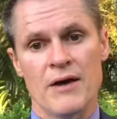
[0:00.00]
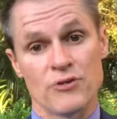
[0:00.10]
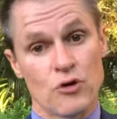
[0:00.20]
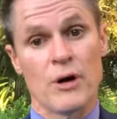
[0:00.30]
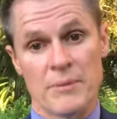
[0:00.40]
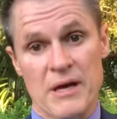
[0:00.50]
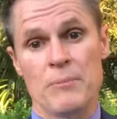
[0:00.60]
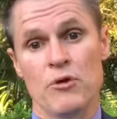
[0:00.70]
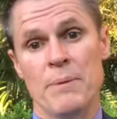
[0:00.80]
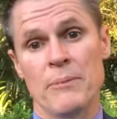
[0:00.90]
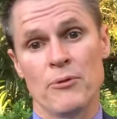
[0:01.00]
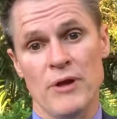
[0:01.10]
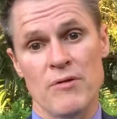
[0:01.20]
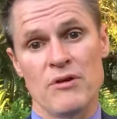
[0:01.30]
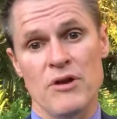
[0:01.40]
So I caught up with a couple more people
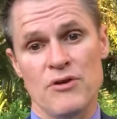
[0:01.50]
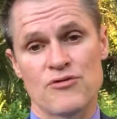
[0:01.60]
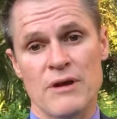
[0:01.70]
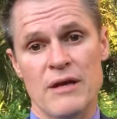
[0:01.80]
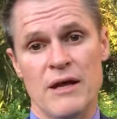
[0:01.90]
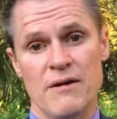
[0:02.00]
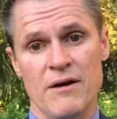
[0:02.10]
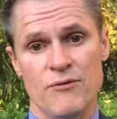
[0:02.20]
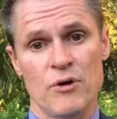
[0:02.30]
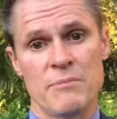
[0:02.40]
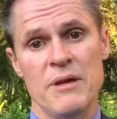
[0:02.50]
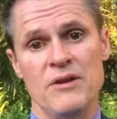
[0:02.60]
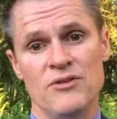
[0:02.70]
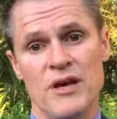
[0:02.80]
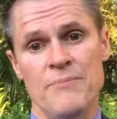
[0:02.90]
there in Trengy, had a few other
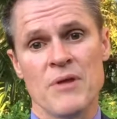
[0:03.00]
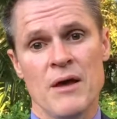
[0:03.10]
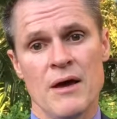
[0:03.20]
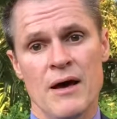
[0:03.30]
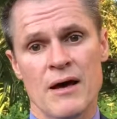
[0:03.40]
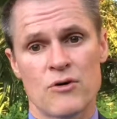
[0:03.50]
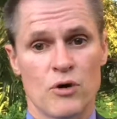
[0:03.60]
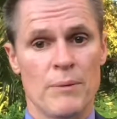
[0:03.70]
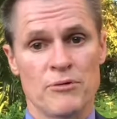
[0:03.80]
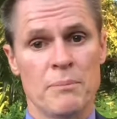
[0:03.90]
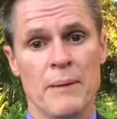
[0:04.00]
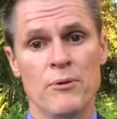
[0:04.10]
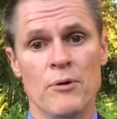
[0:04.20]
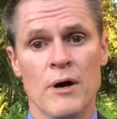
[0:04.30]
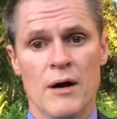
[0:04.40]
meetings there, caught up with some
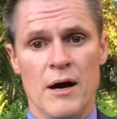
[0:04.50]
people